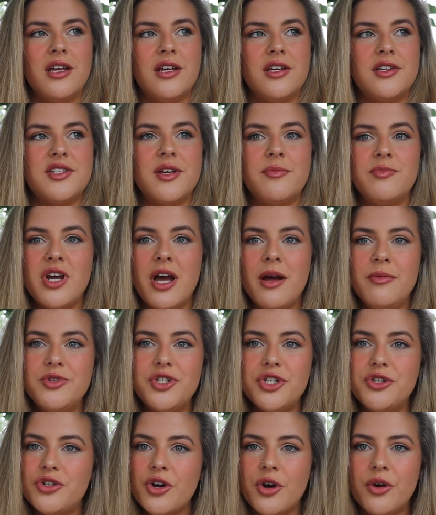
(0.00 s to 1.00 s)
sometimes
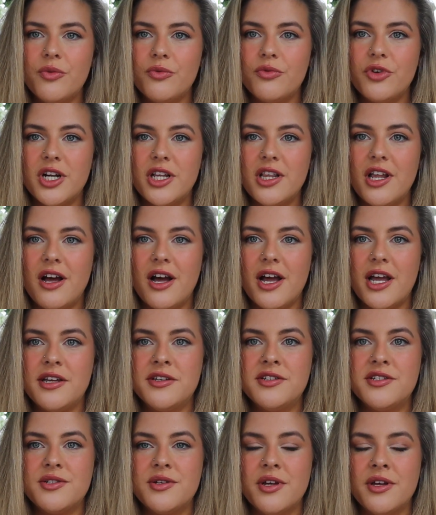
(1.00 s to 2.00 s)
you don't
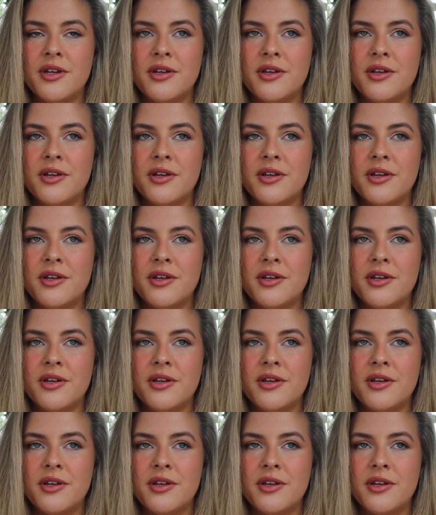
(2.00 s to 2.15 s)
realize